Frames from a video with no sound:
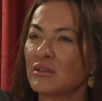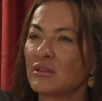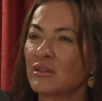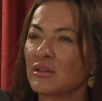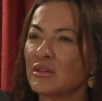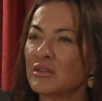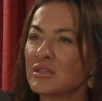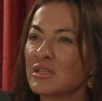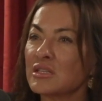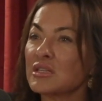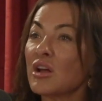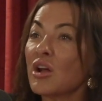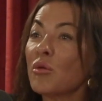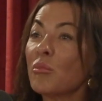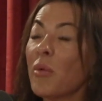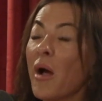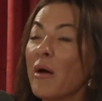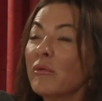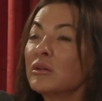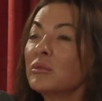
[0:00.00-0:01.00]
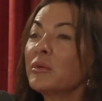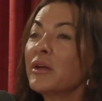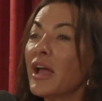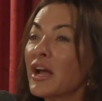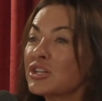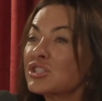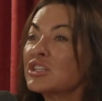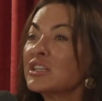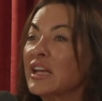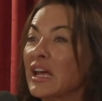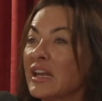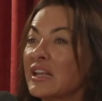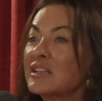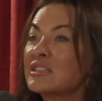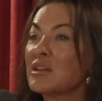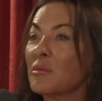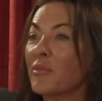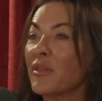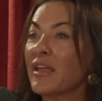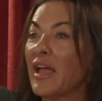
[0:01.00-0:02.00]
consistent and probably actually getting
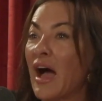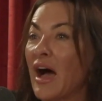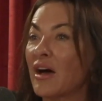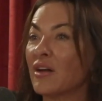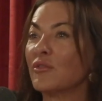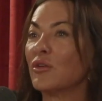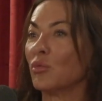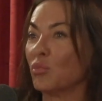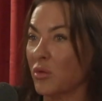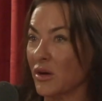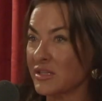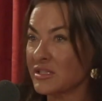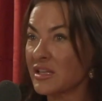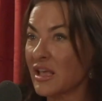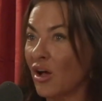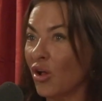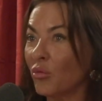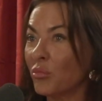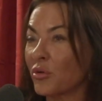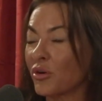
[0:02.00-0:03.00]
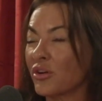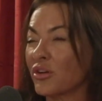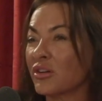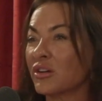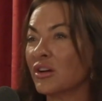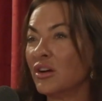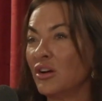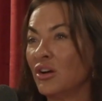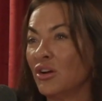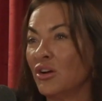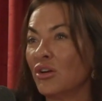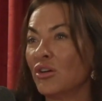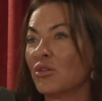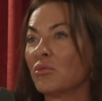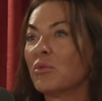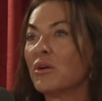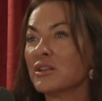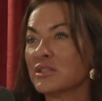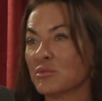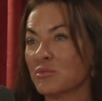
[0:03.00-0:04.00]
something out of it. Russ Gelberg.
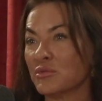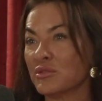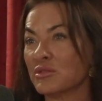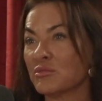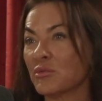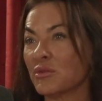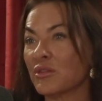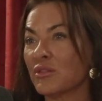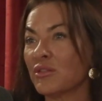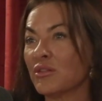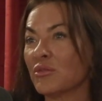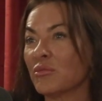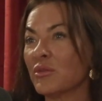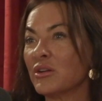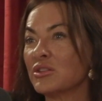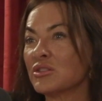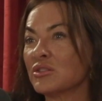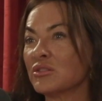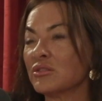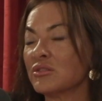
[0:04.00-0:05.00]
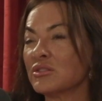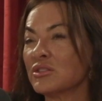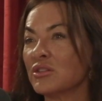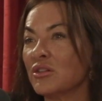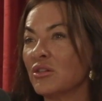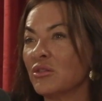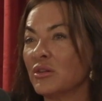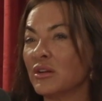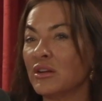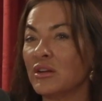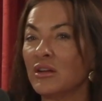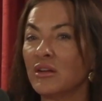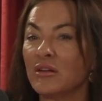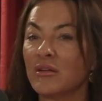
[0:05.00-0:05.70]
Russ was one of the originals, and